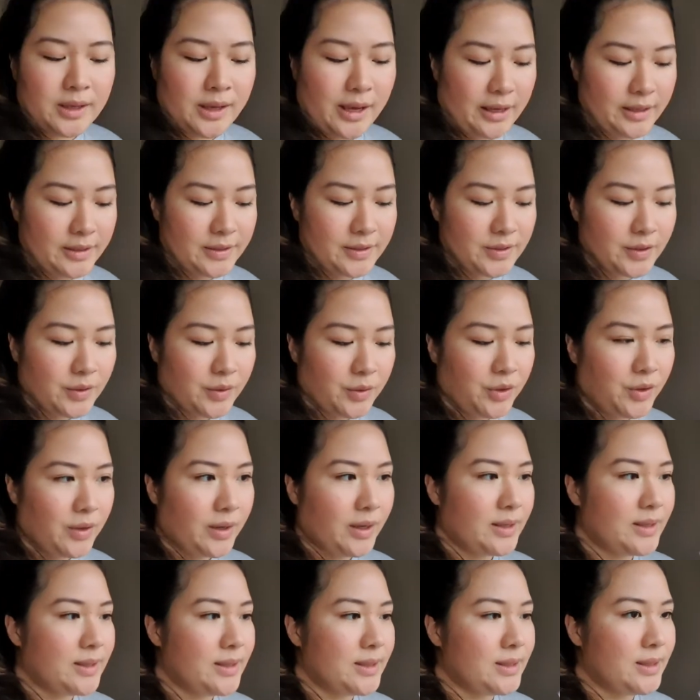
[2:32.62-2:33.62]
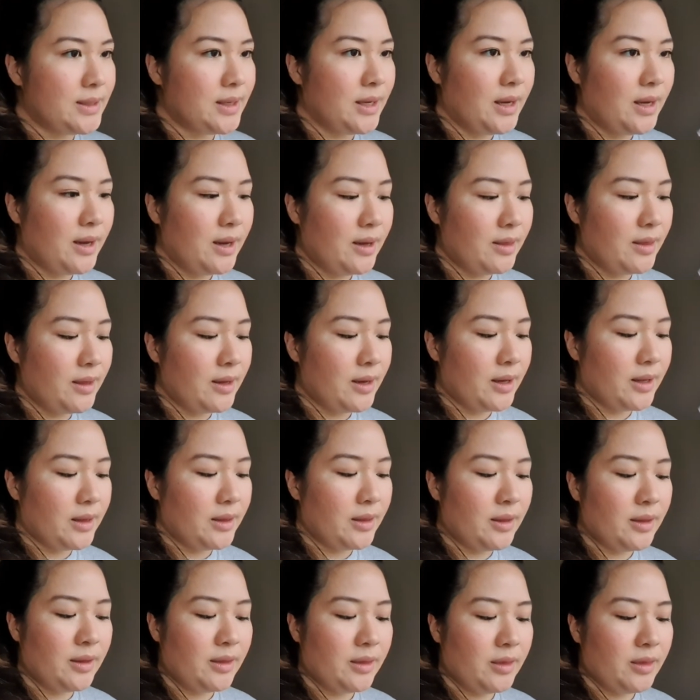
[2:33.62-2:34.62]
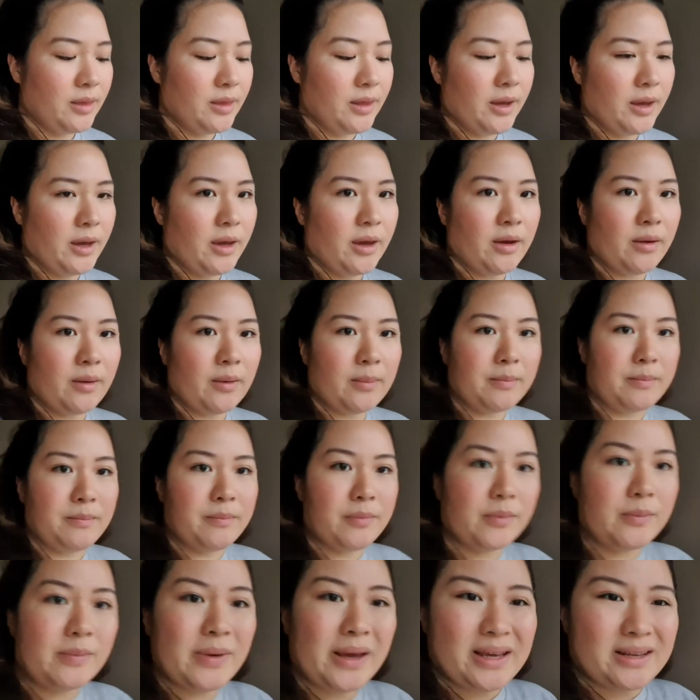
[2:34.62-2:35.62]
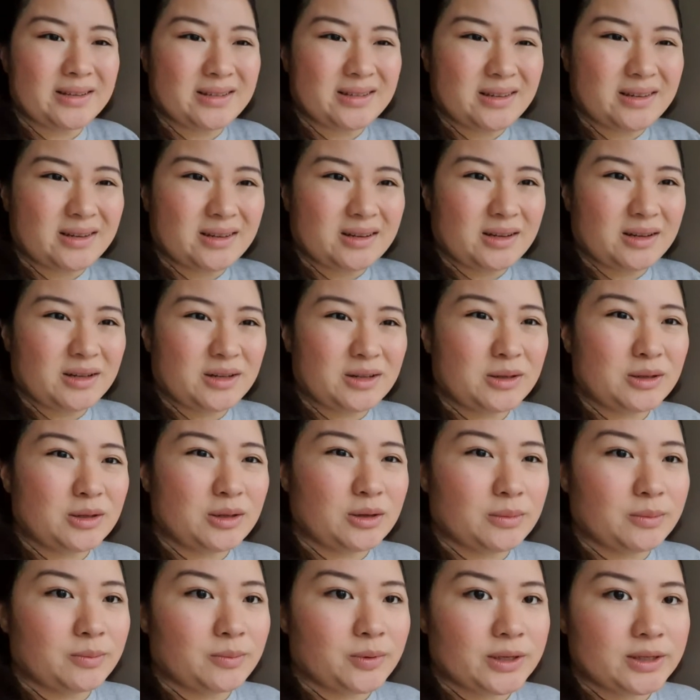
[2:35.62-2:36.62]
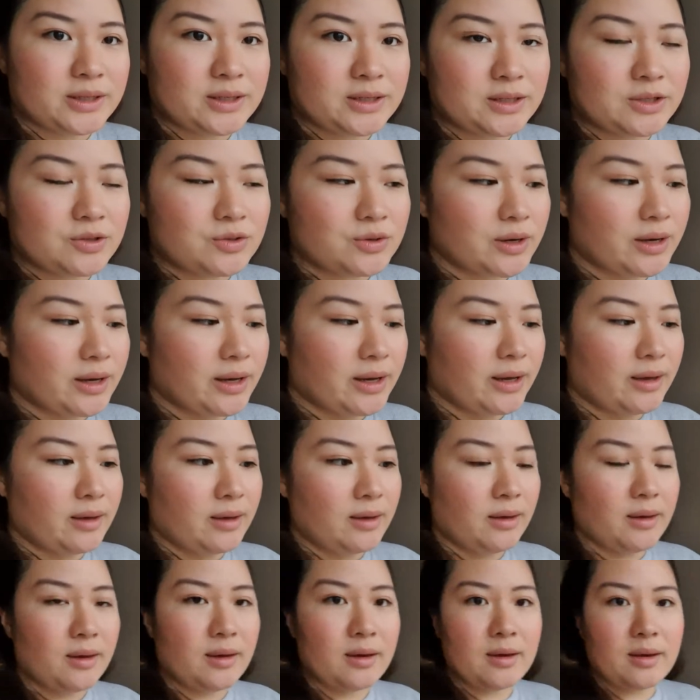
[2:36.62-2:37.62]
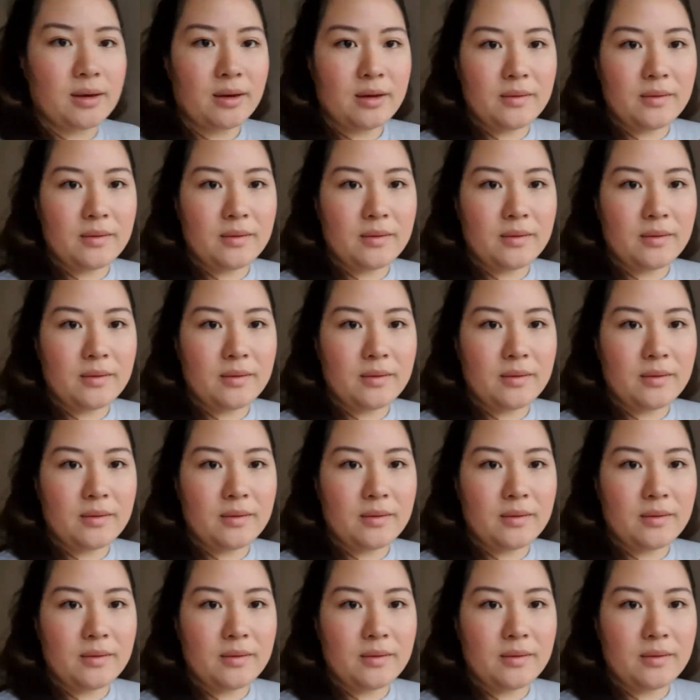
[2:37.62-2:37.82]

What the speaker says: Yeah, so you can see that they basically look pretty dry here.